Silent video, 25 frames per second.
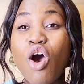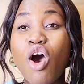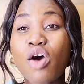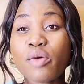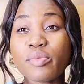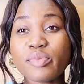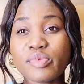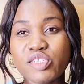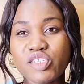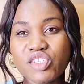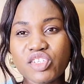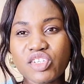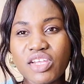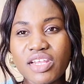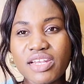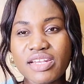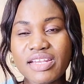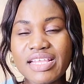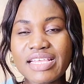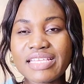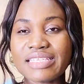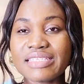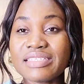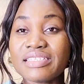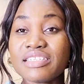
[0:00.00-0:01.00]
option
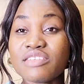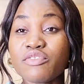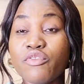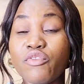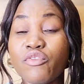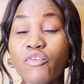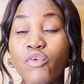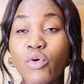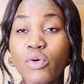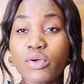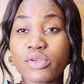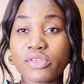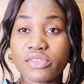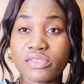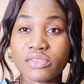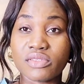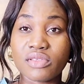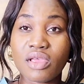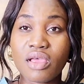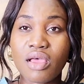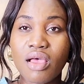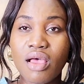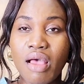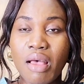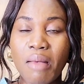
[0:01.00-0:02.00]
is divorce.
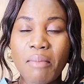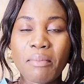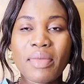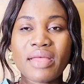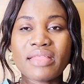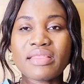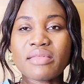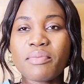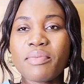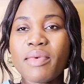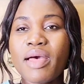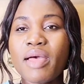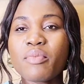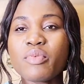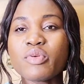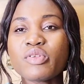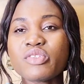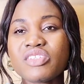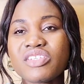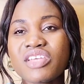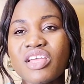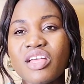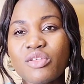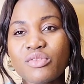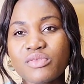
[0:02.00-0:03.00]
But the Bible
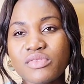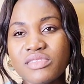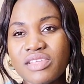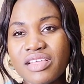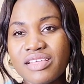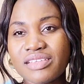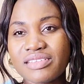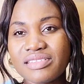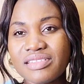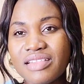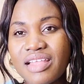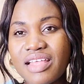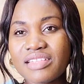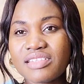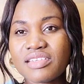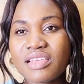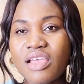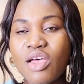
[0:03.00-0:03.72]
tells us that